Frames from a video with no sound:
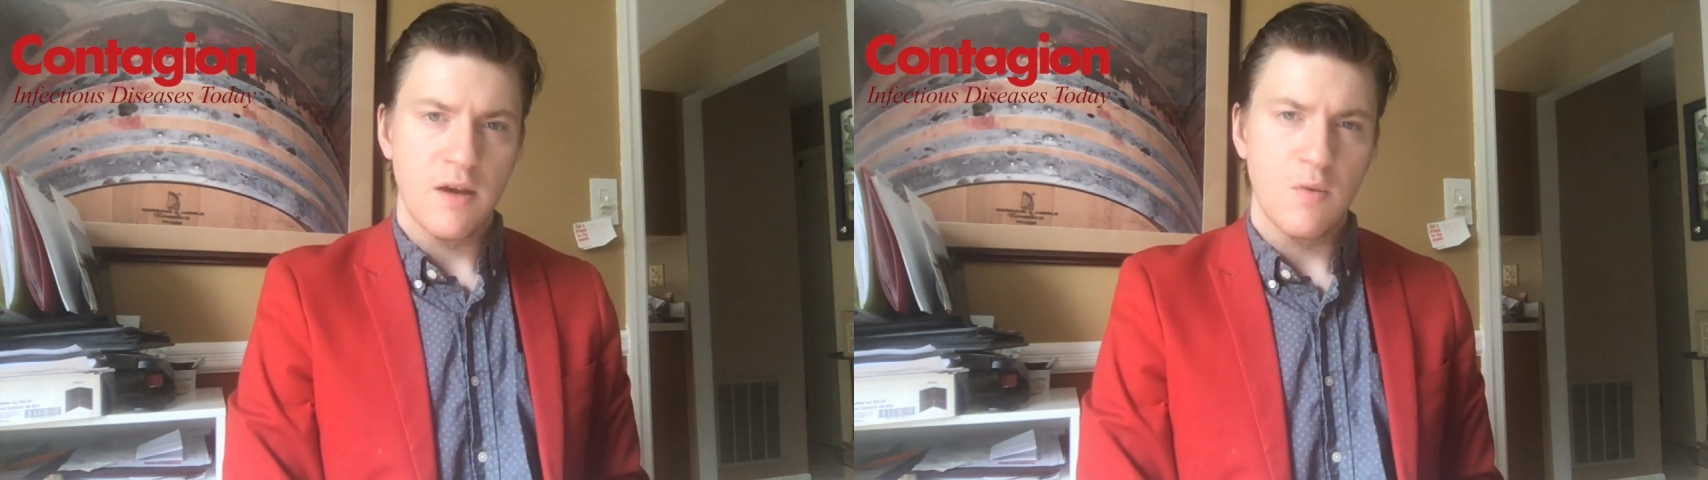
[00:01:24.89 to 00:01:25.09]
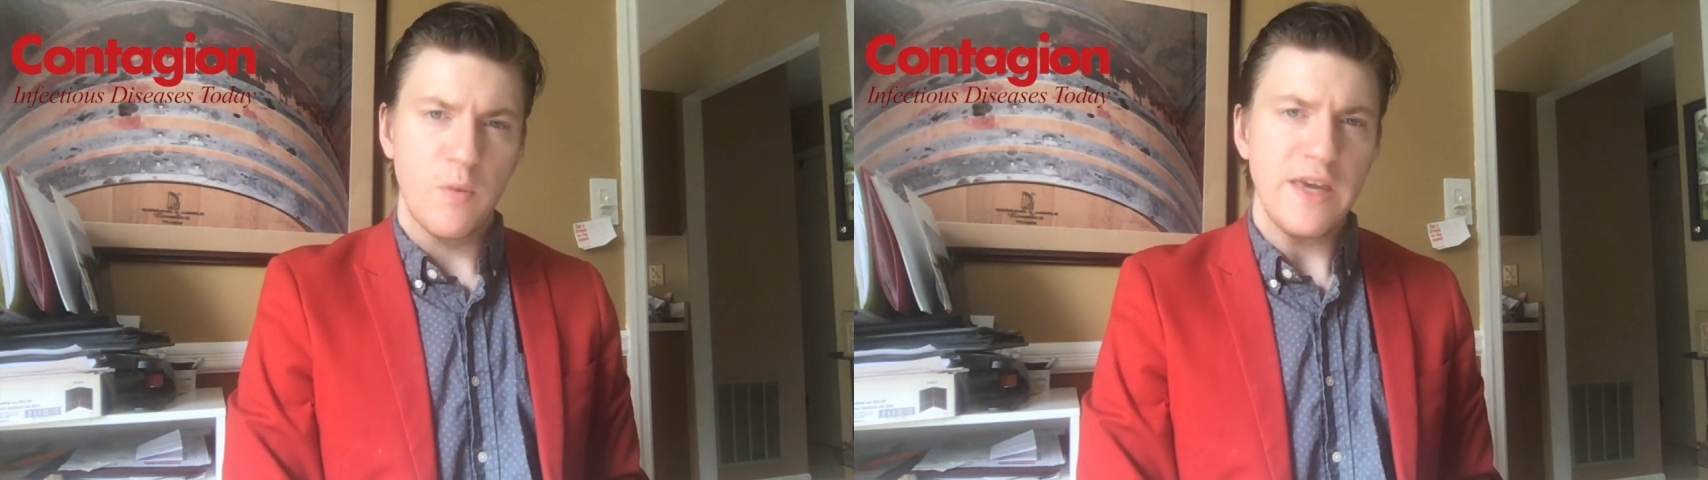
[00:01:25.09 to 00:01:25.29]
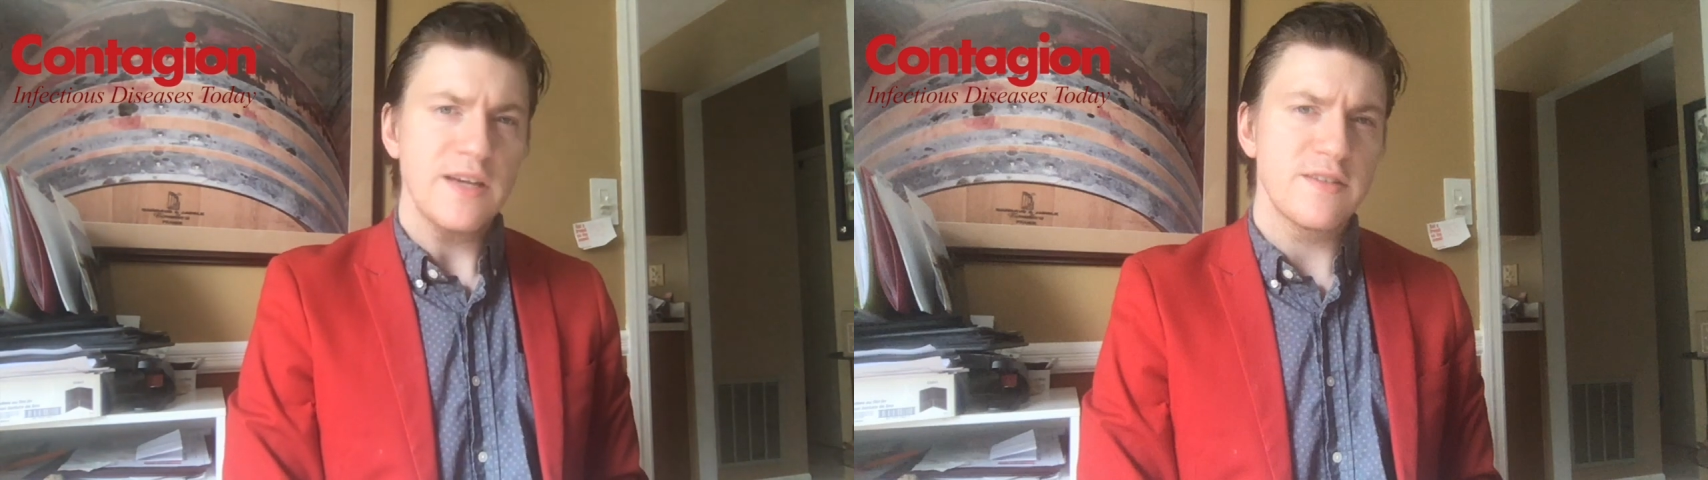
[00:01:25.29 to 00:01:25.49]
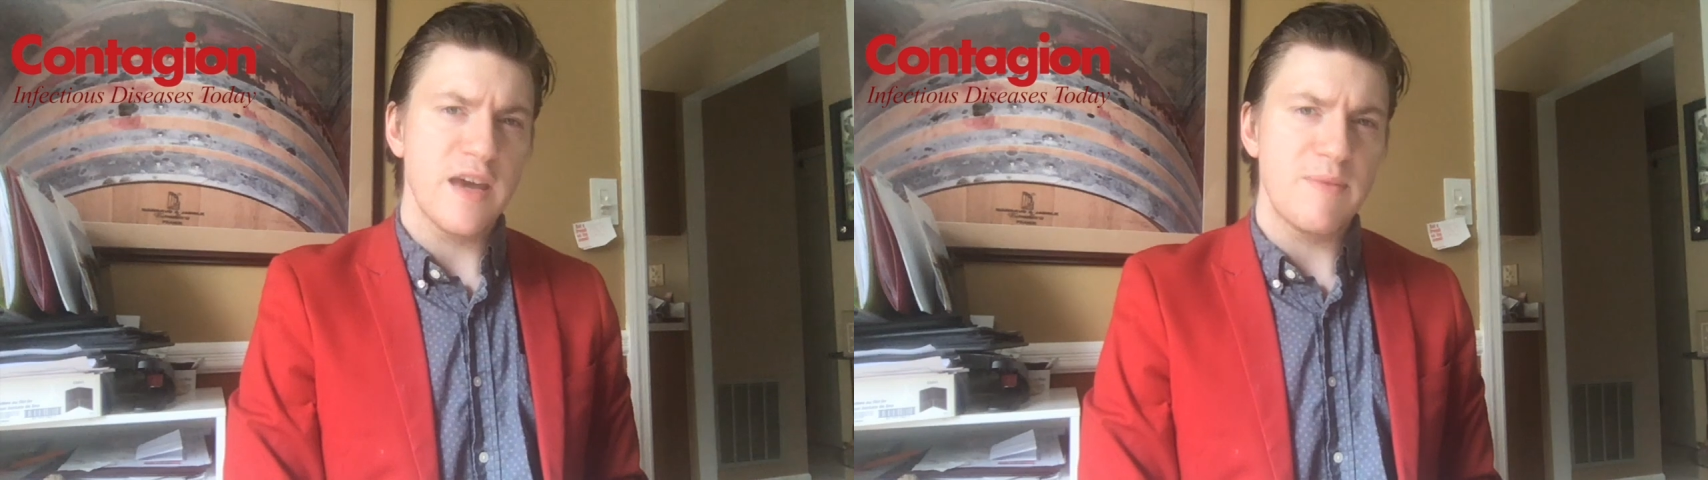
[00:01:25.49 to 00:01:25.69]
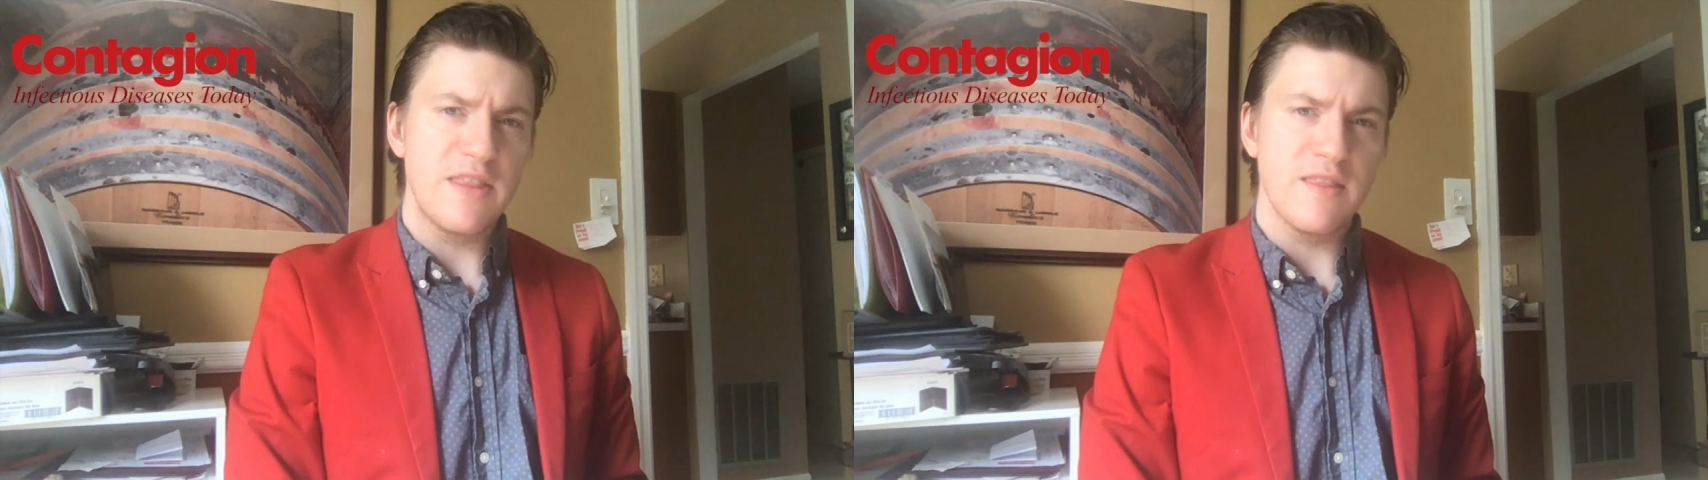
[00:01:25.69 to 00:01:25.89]
We
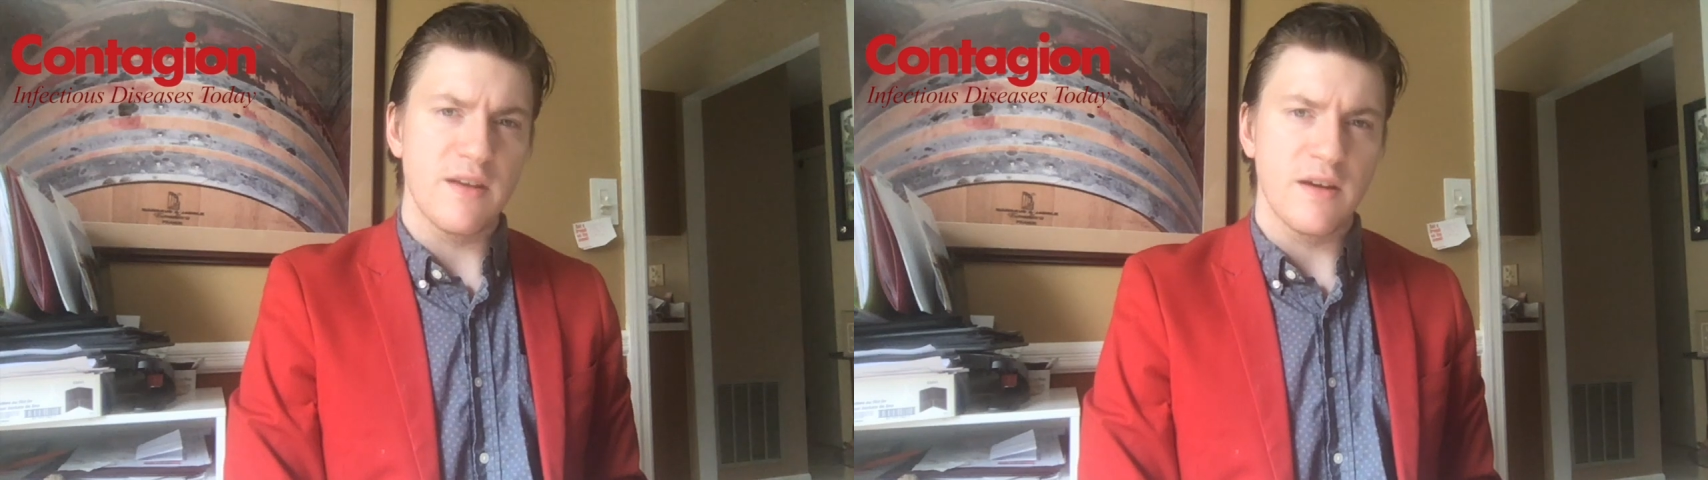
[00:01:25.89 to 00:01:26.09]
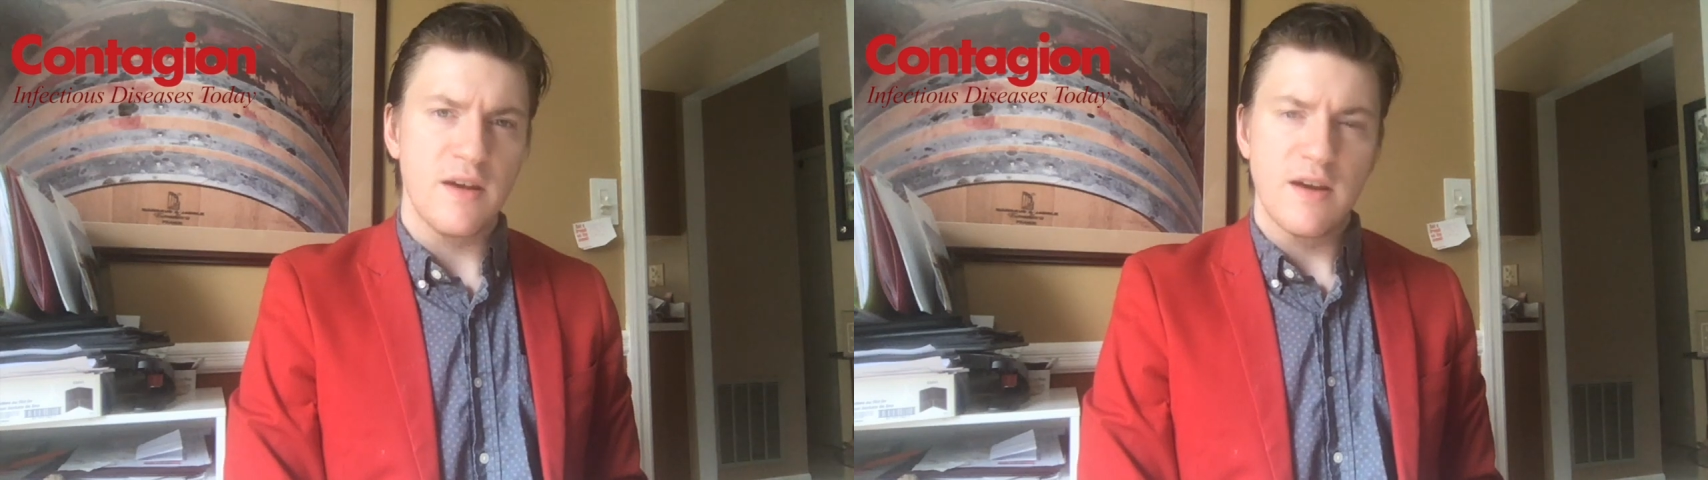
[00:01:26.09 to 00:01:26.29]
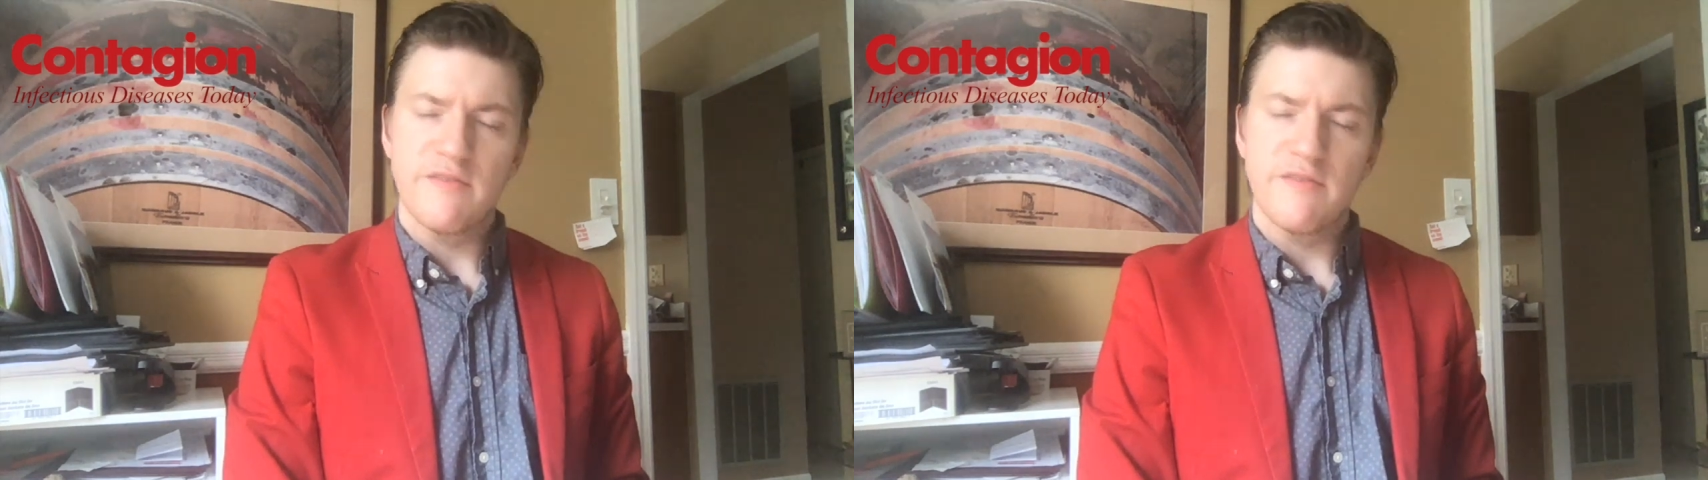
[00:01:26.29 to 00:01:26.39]
examine the